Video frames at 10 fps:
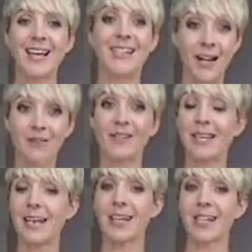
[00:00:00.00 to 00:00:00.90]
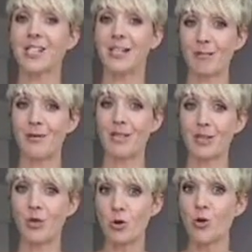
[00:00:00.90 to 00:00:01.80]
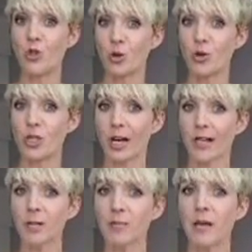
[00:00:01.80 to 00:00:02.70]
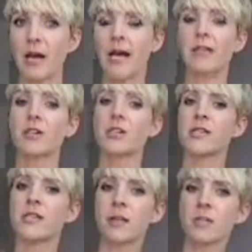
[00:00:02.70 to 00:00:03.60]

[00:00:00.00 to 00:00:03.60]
gravity can actually be a huge help. There are still